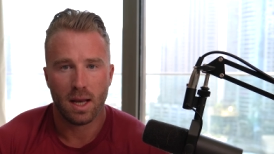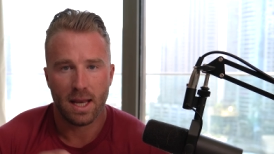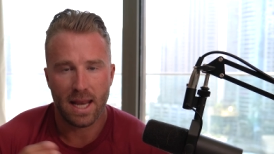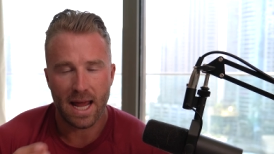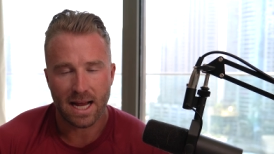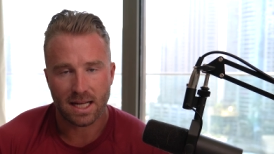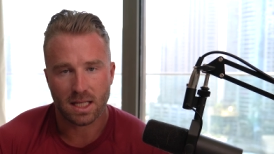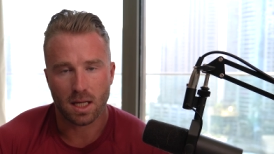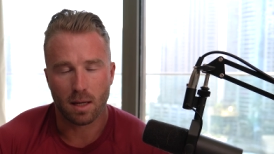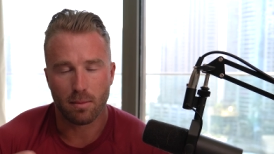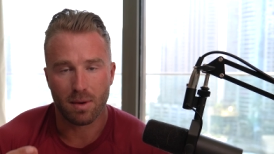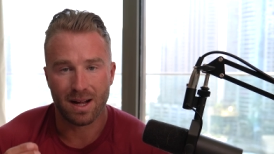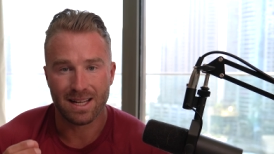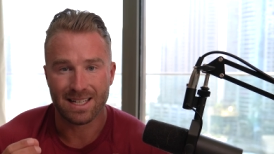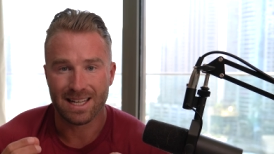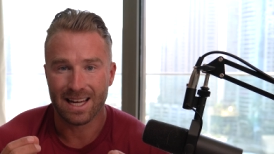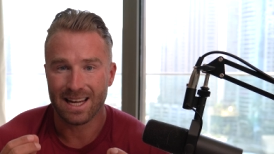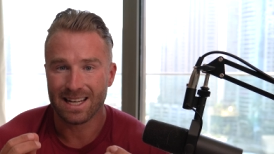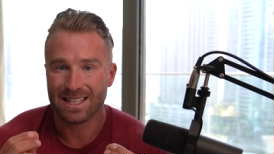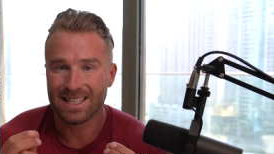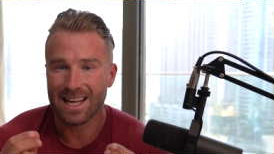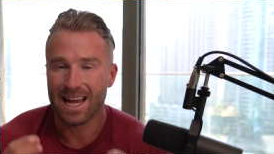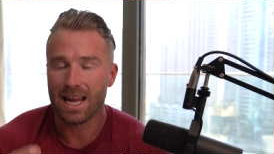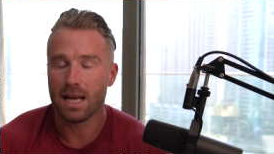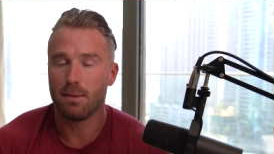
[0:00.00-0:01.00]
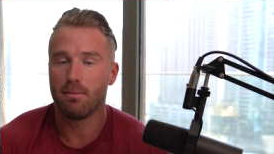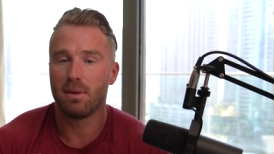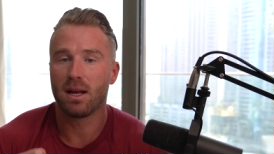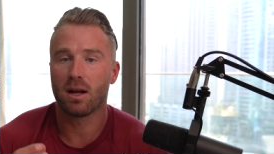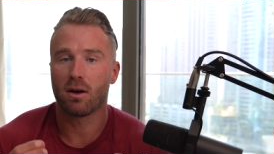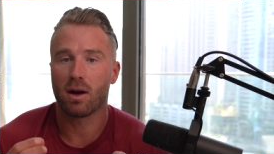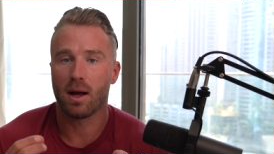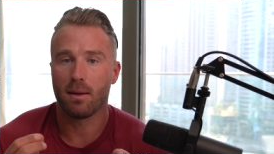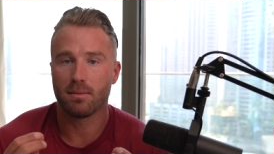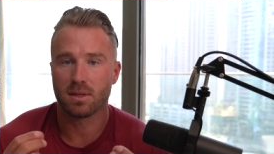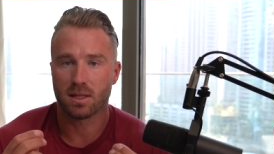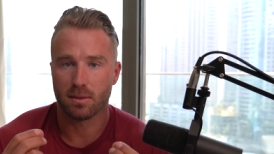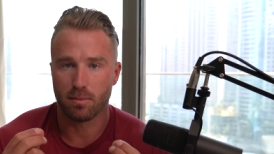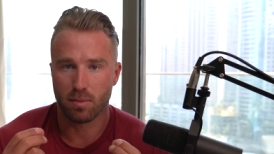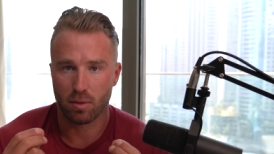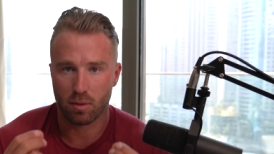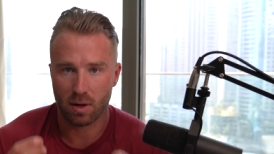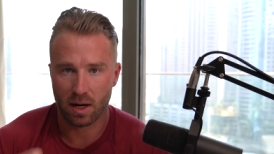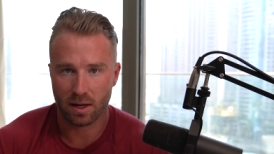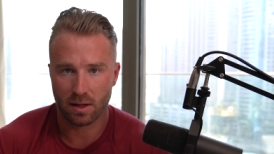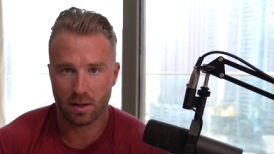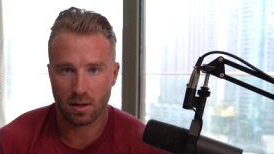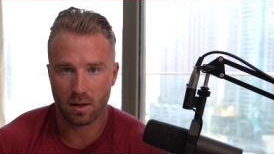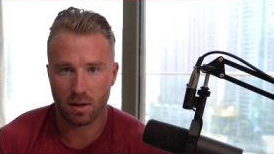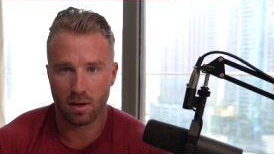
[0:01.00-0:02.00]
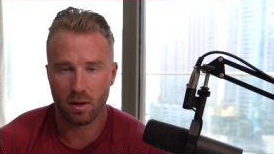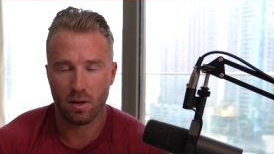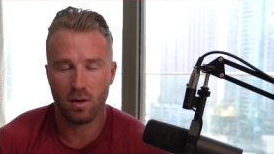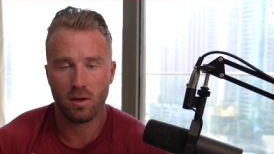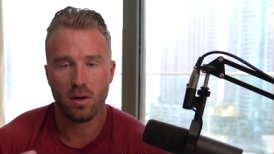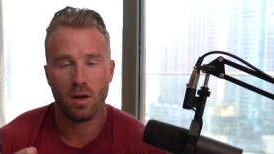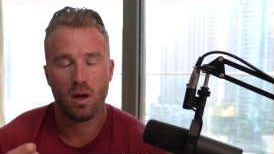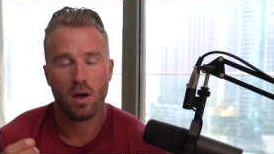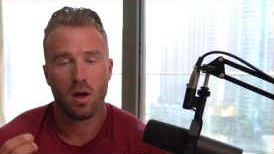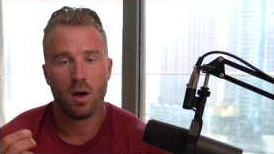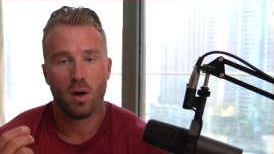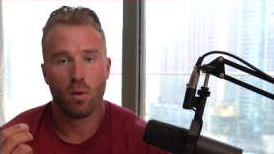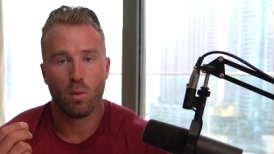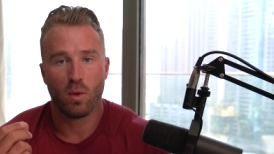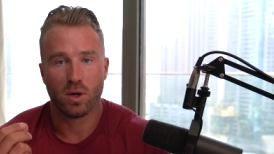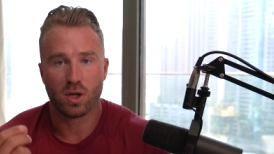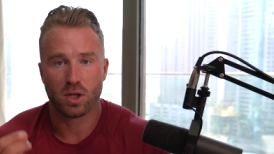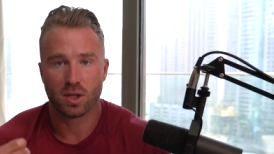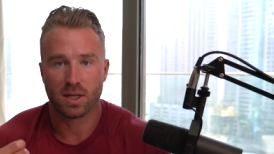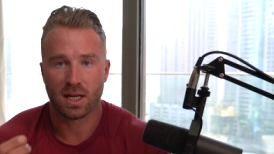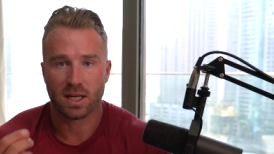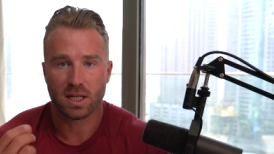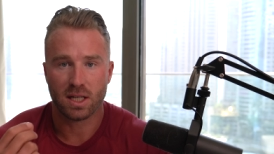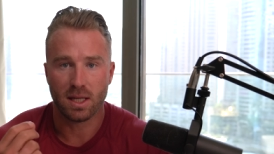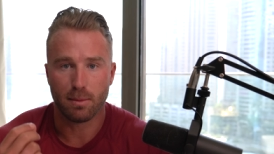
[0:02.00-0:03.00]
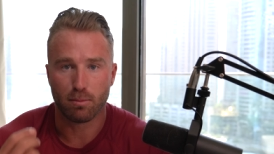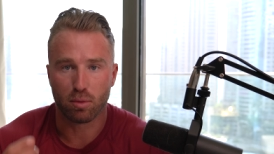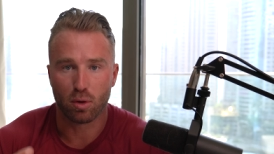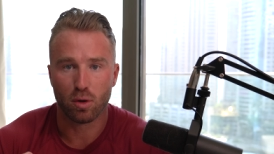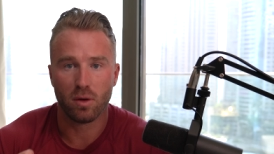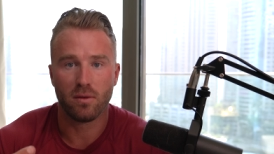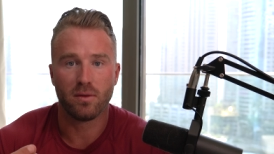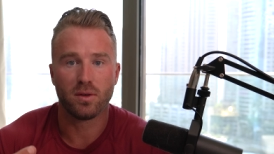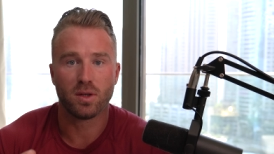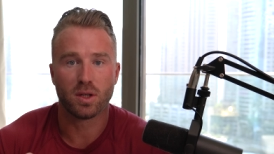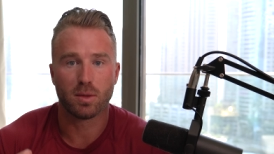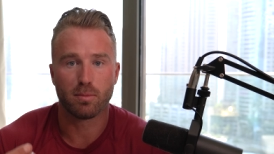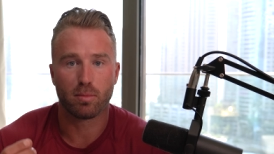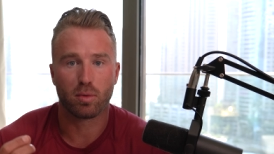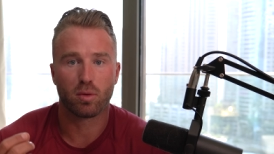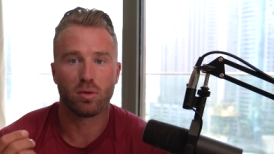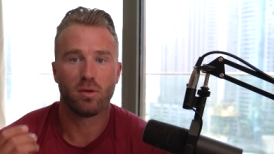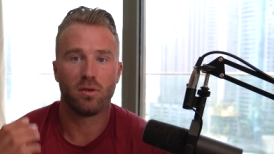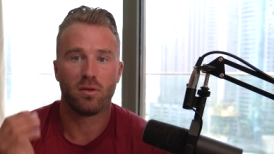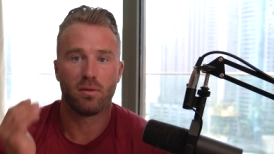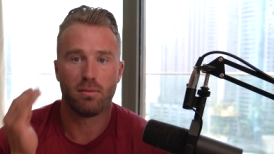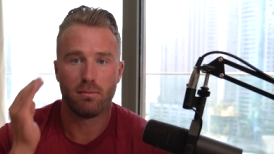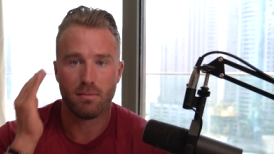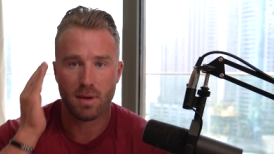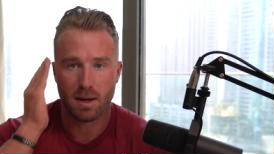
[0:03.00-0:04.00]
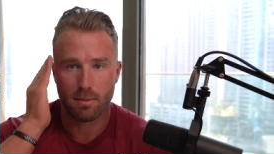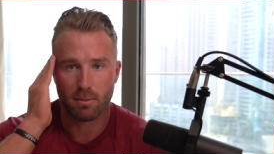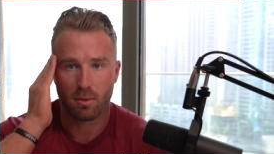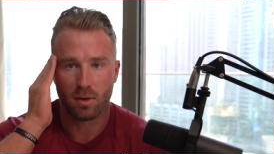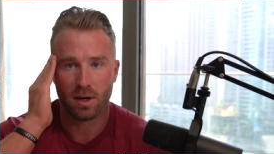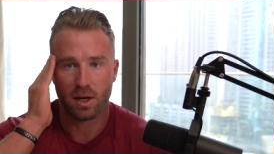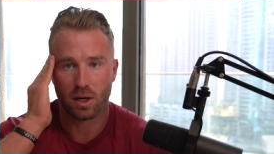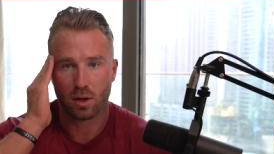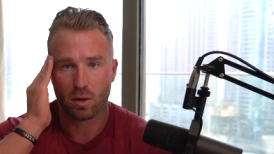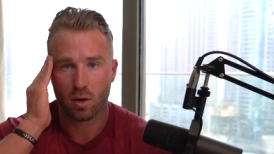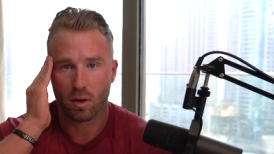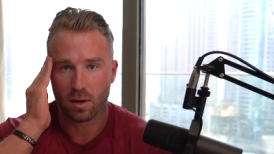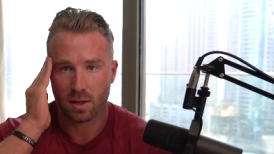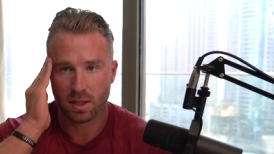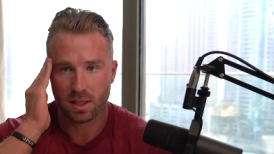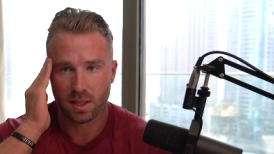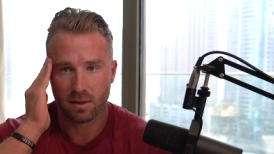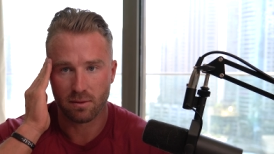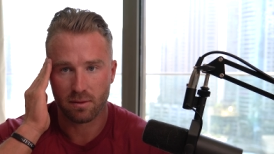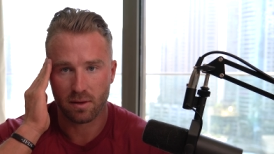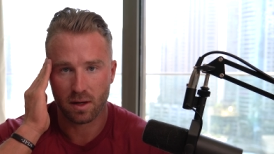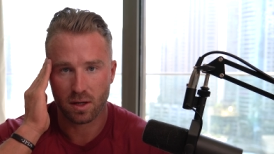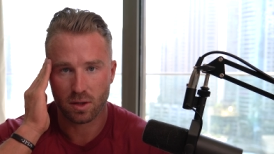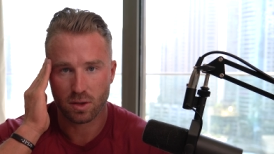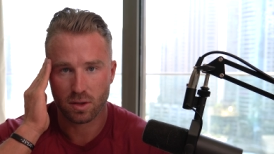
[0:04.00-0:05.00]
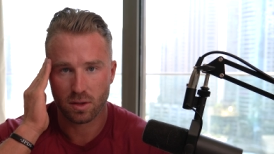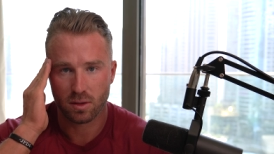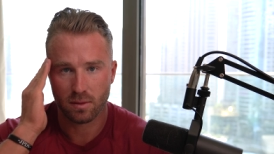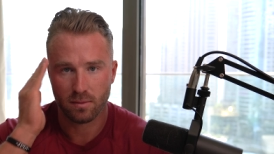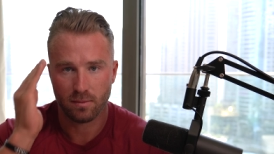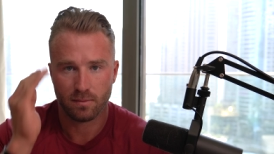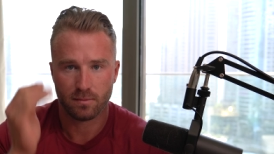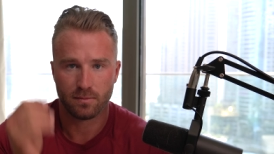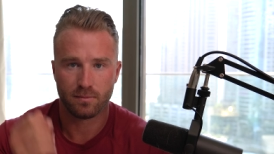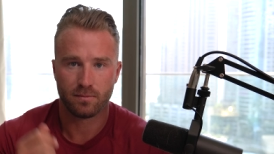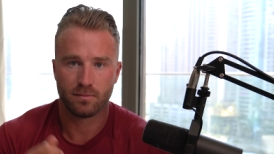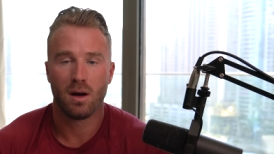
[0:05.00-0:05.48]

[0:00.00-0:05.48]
Next up, I take 10 milligrams of pregnenolone, which is actually proven to improve memory and cognitive function.